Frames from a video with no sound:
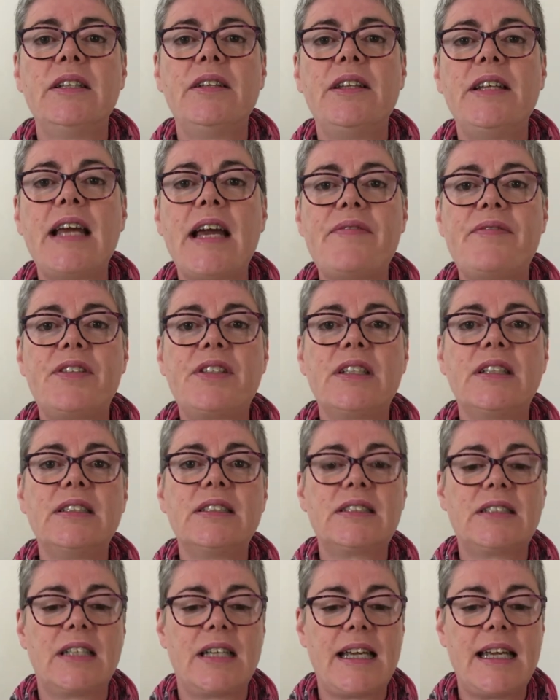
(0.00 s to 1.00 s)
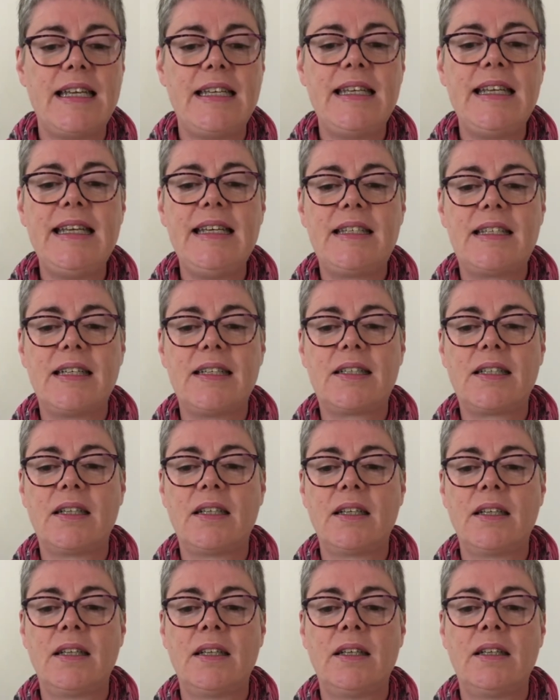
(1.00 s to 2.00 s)
the evidence that he needed,
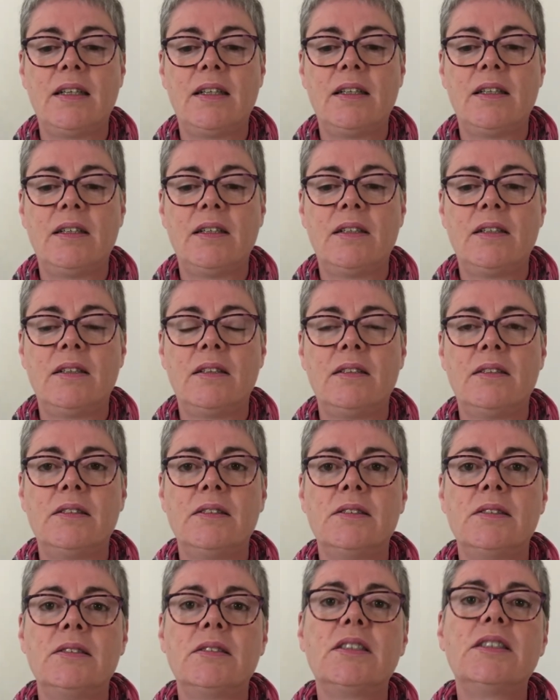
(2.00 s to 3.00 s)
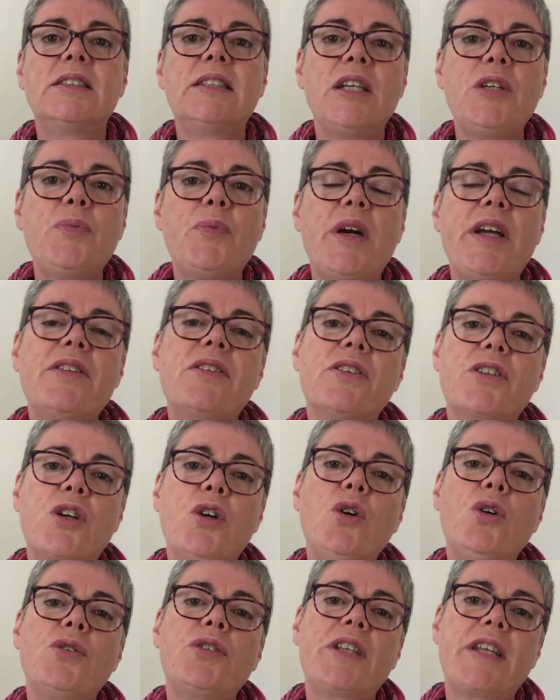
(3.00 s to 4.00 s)
the same way that
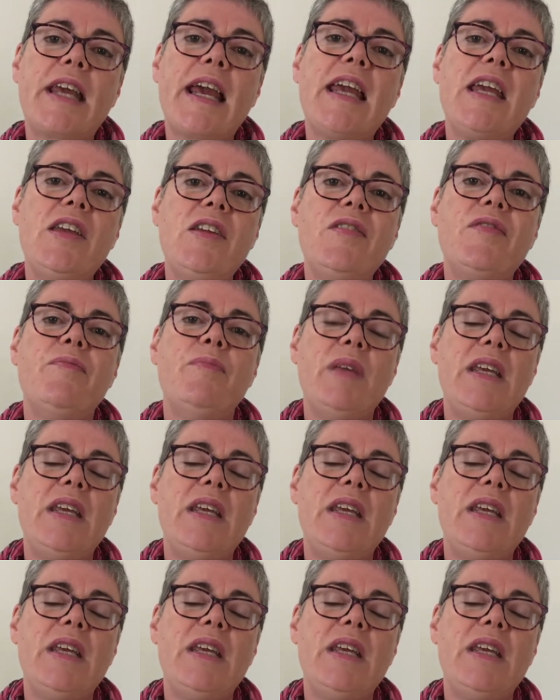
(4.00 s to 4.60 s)
God gave